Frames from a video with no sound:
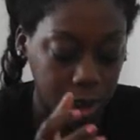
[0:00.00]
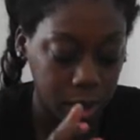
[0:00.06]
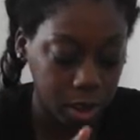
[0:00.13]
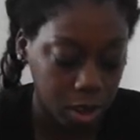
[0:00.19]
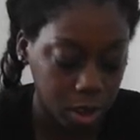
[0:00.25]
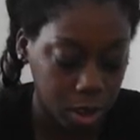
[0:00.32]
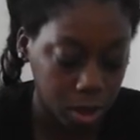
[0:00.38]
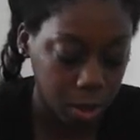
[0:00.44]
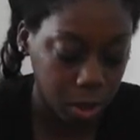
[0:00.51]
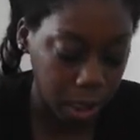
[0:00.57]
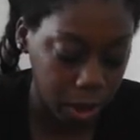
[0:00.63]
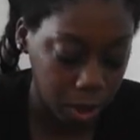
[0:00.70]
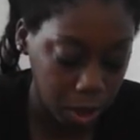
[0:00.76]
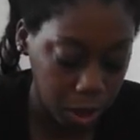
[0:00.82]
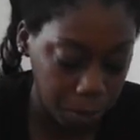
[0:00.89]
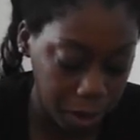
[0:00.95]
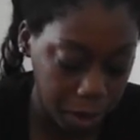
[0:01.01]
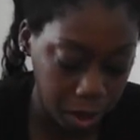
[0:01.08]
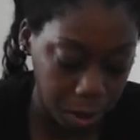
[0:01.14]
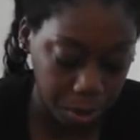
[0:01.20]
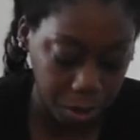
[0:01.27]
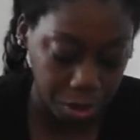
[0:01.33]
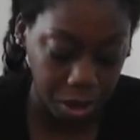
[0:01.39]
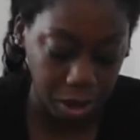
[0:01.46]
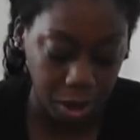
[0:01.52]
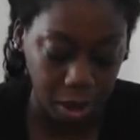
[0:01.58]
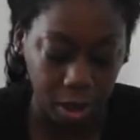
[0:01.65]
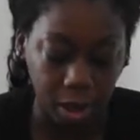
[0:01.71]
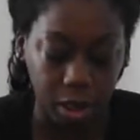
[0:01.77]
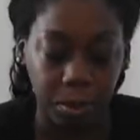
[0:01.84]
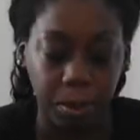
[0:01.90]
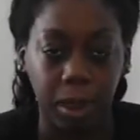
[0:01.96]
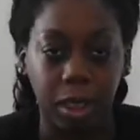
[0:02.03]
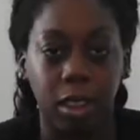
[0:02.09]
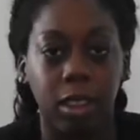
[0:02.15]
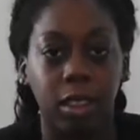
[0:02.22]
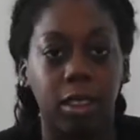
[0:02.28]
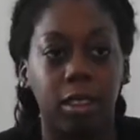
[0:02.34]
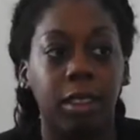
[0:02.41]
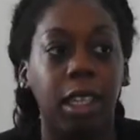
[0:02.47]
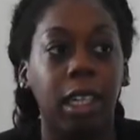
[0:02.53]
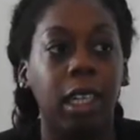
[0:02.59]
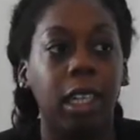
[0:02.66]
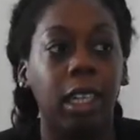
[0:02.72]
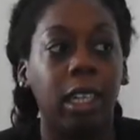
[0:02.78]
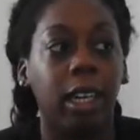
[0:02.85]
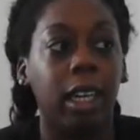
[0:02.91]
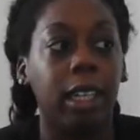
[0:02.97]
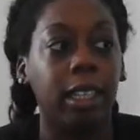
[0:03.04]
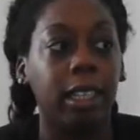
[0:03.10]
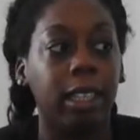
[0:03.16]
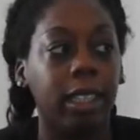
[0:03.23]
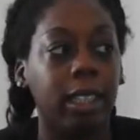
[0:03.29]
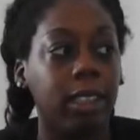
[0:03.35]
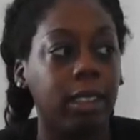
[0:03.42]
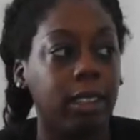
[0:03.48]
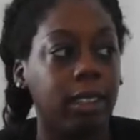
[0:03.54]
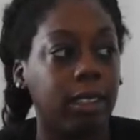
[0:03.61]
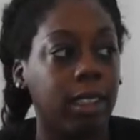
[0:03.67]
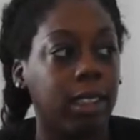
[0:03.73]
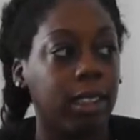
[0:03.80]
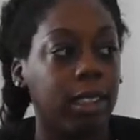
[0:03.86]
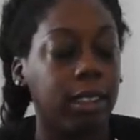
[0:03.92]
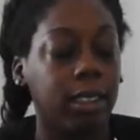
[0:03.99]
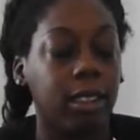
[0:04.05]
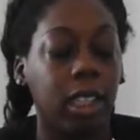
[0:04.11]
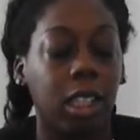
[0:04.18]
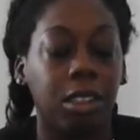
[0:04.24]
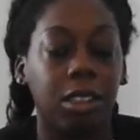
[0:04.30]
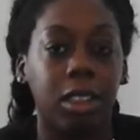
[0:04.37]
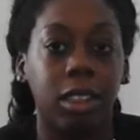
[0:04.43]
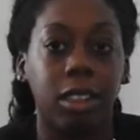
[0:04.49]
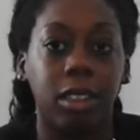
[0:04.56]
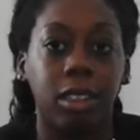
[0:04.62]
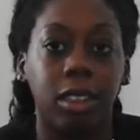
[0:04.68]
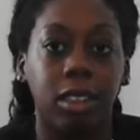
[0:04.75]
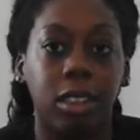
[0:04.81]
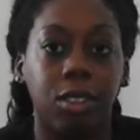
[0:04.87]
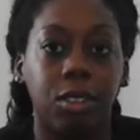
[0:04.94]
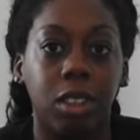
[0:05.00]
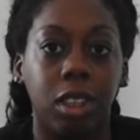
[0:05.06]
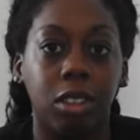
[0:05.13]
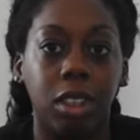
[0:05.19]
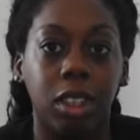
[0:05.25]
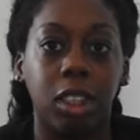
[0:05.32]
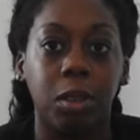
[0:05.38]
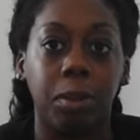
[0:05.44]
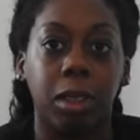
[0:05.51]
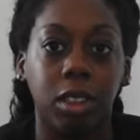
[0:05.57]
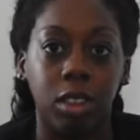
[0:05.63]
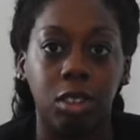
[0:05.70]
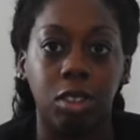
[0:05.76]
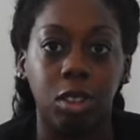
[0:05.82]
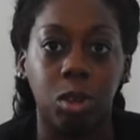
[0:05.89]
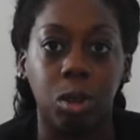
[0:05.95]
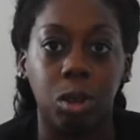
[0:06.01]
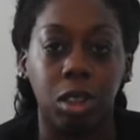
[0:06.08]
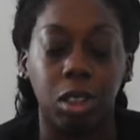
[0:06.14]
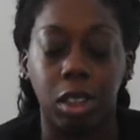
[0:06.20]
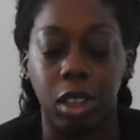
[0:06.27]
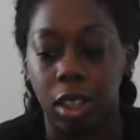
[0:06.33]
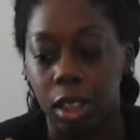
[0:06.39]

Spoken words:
So I only picked up 3 things because at the end of the day, Zara is still a very expensive store.